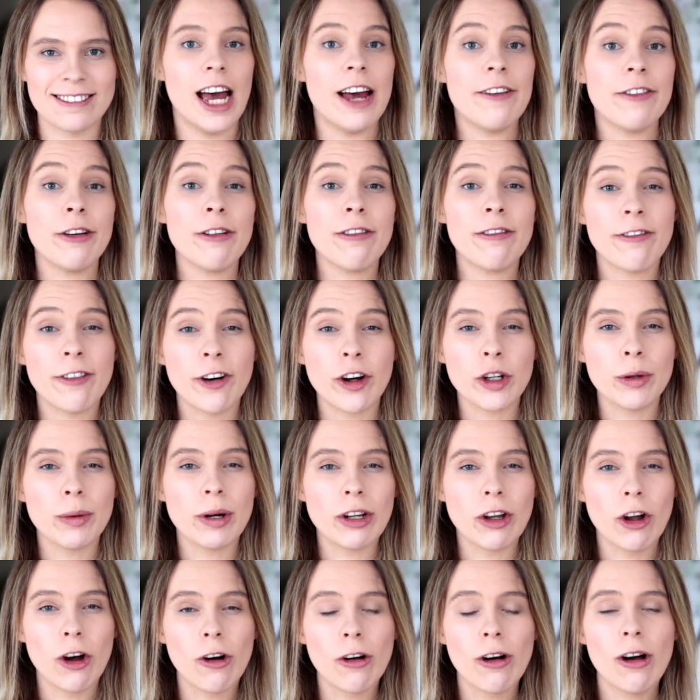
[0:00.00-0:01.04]
If you follow
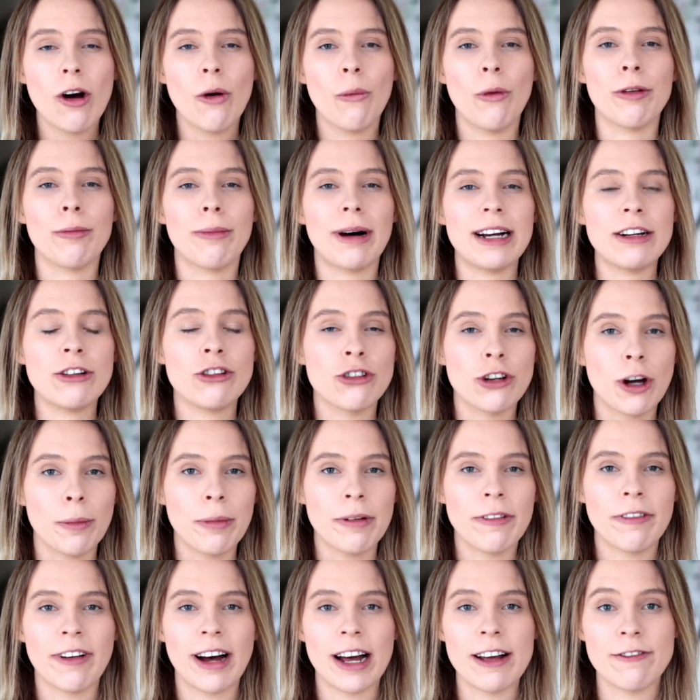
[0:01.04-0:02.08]
along with my
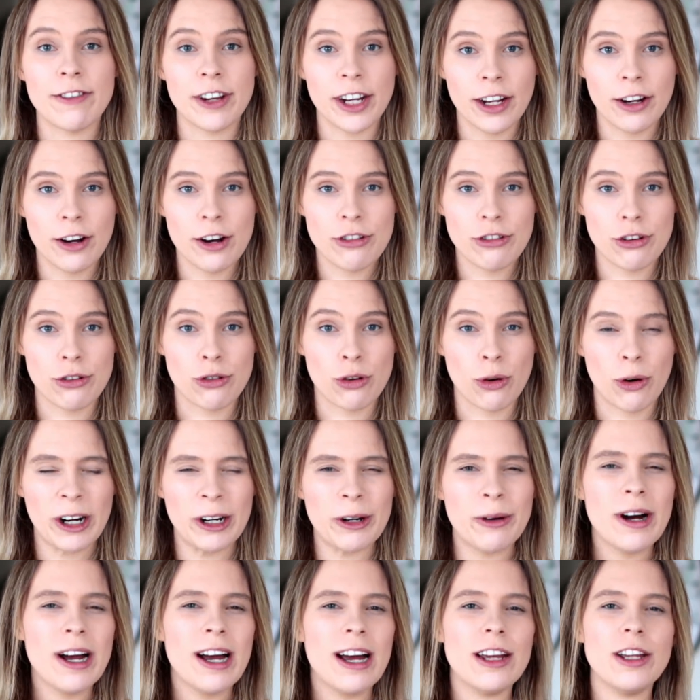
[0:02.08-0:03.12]
Shopify video
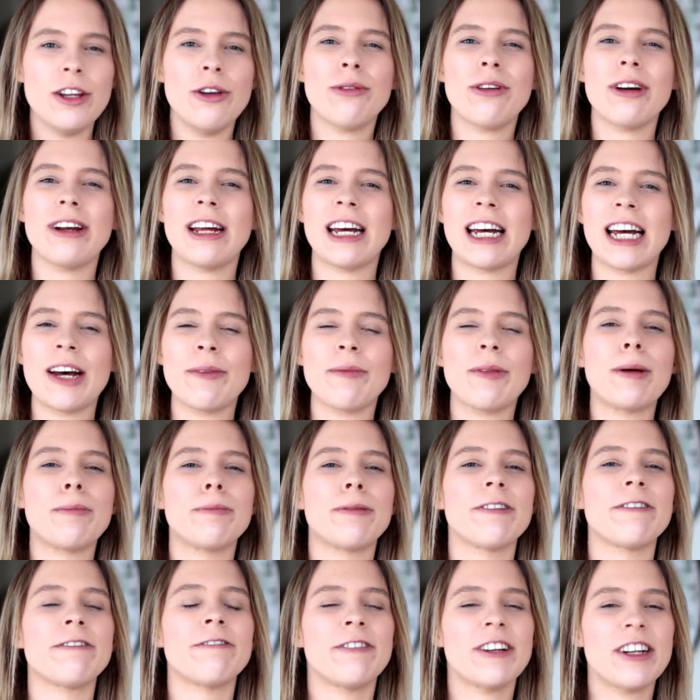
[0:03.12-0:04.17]
tutorial, you can have a
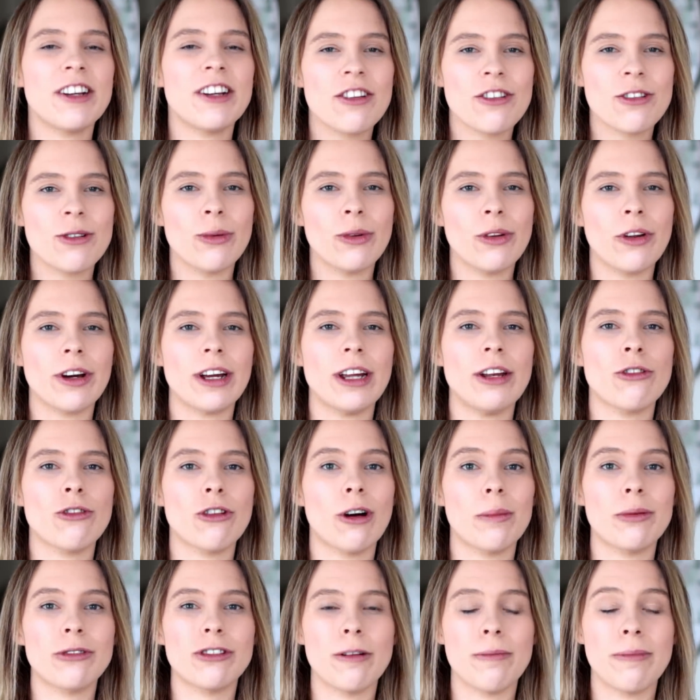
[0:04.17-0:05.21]
professional looking
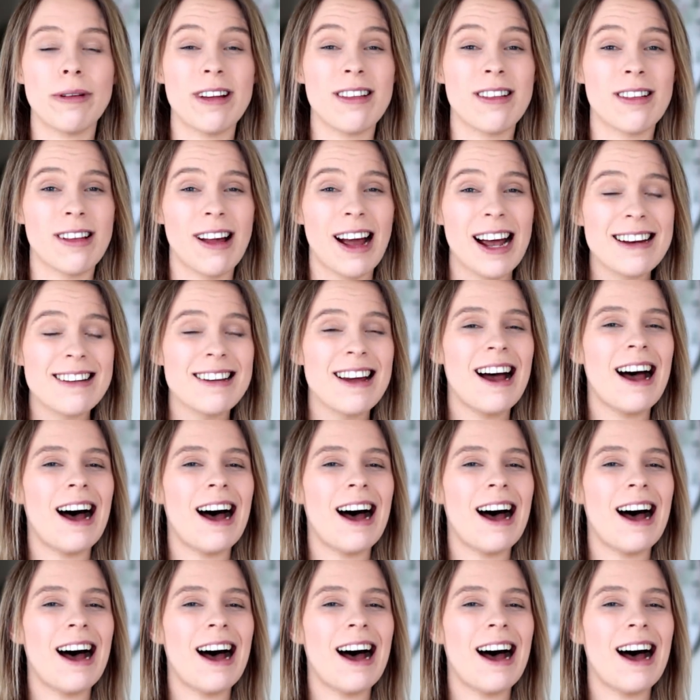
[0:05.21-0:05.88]
dropshipping site